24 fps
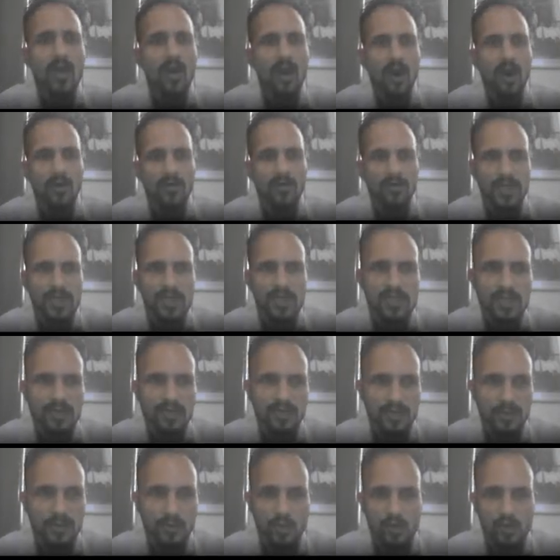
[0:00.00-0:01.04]
of the
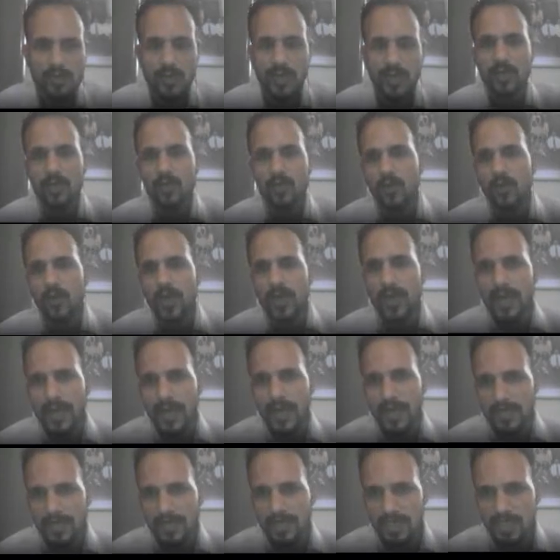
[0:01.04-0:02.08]
Stephen Boltzmann.
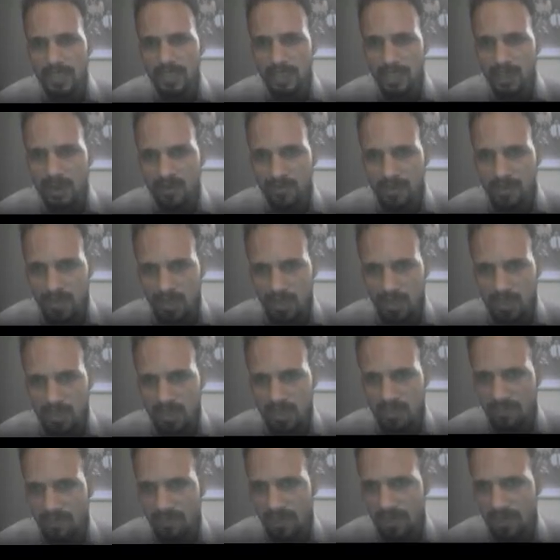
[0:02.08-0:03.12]
And instead of this, if